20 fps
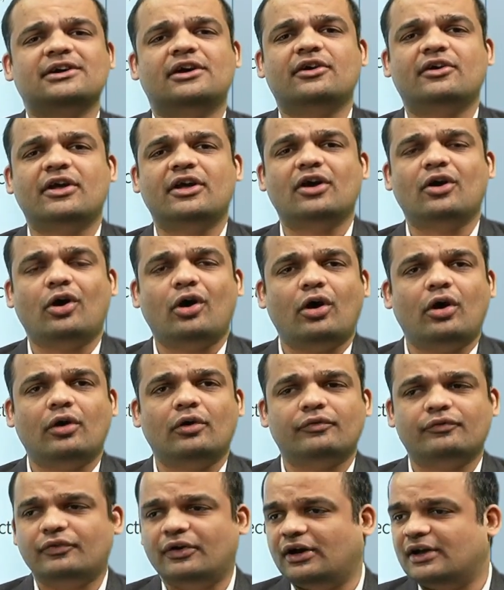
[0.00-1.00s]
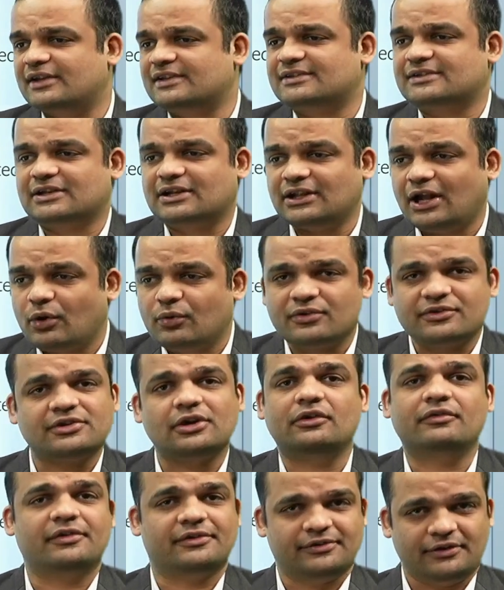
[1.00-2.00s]
array of cloud
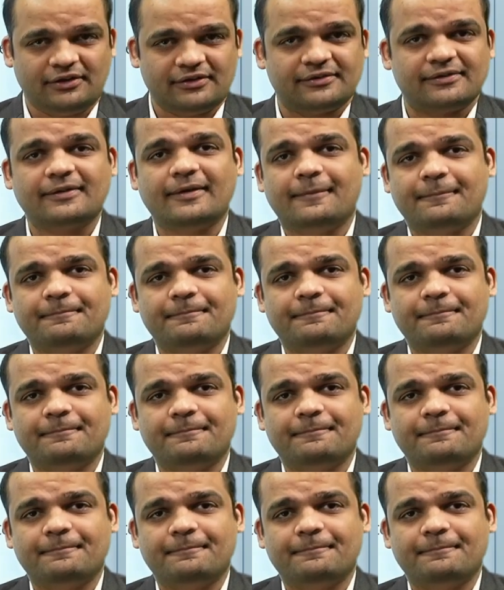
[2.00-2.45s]
services.